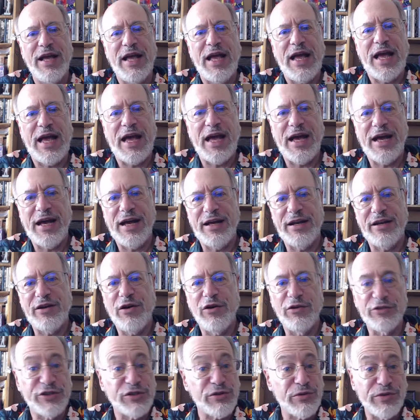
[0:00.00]
And
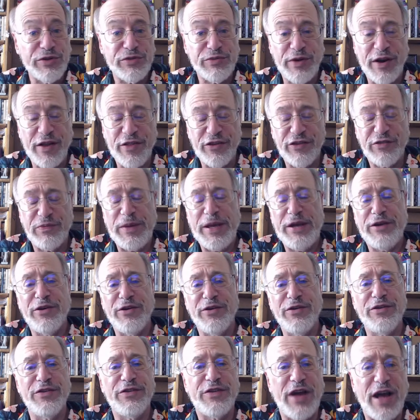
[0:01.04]
Holzer was one of the
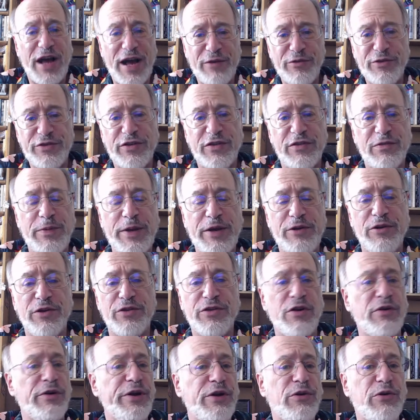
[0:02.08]
speakers. I was a speaker.
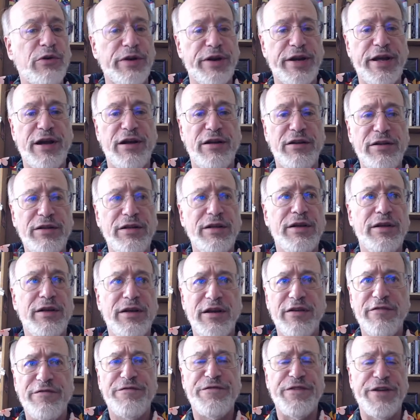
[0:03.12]
Tony Cornell,
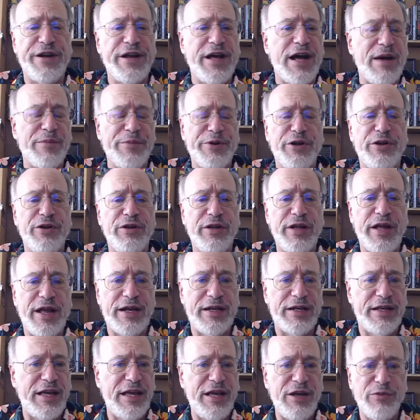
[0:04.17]
phenomenal and
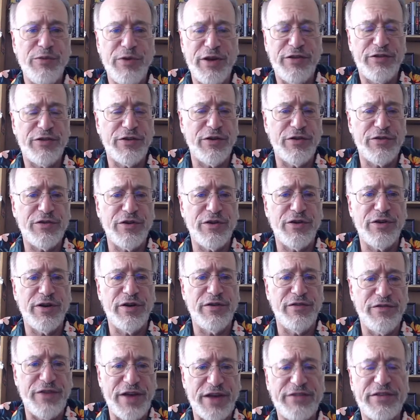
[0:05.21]
key researcher and
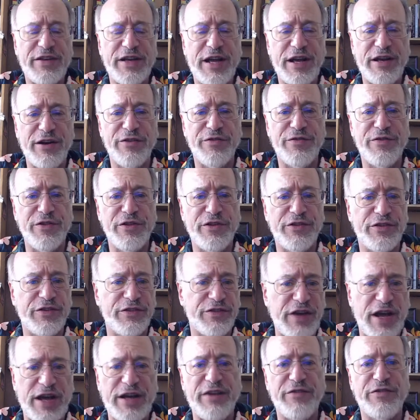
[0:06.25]
investigator for the
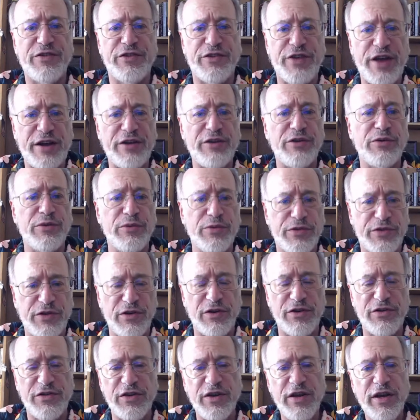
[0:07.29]
Society for Psychical
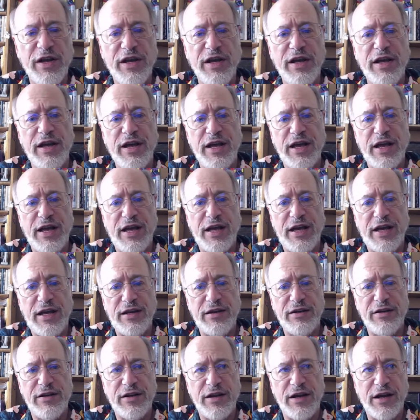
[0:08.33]
Research,
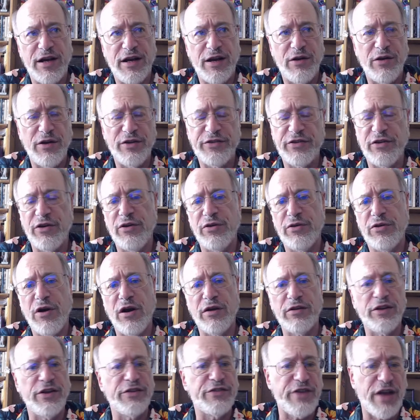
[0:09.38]
and also
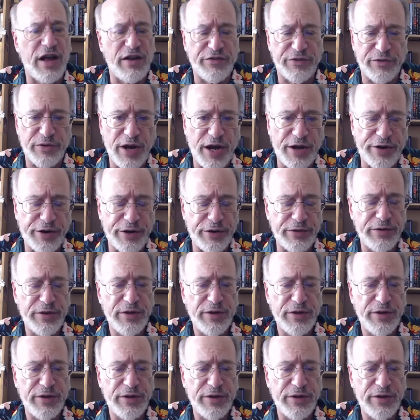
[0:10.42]
Carlos Alvarado.